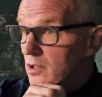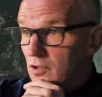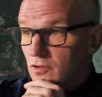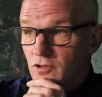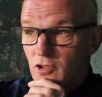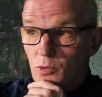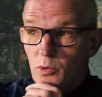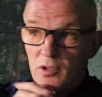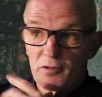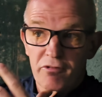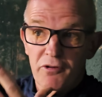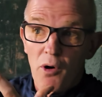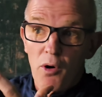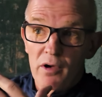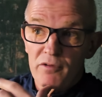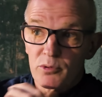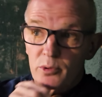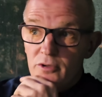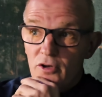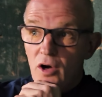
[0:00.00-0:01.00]
2 of the
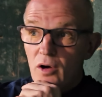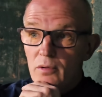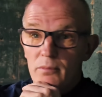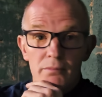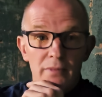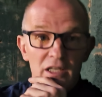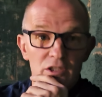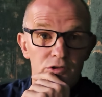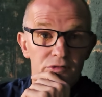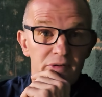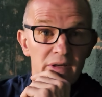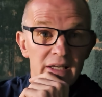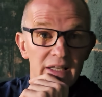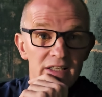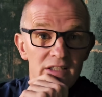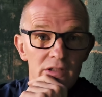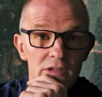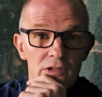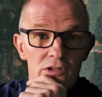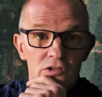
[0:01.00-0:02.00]
5 were not match fit,
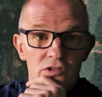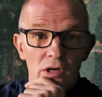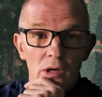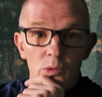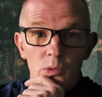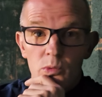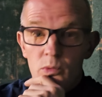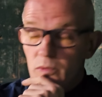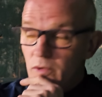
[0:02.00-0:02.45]
so